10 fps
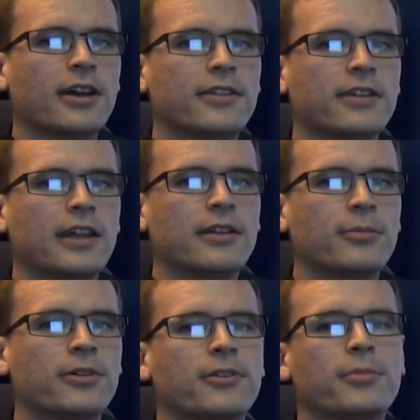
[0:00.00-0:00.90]
to get
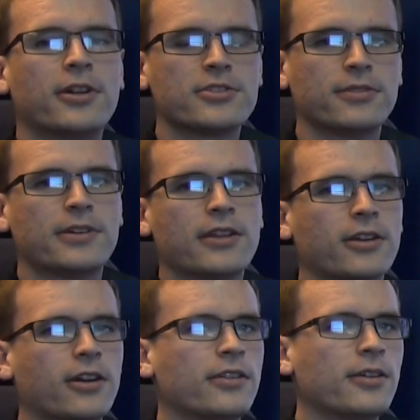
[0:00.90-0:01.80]
more of an impression of how the
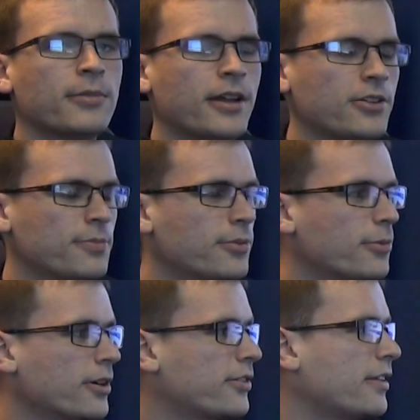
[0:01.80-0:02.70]
content management
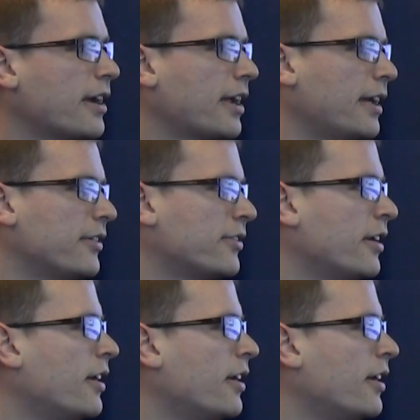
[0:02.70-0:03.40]
works in that case.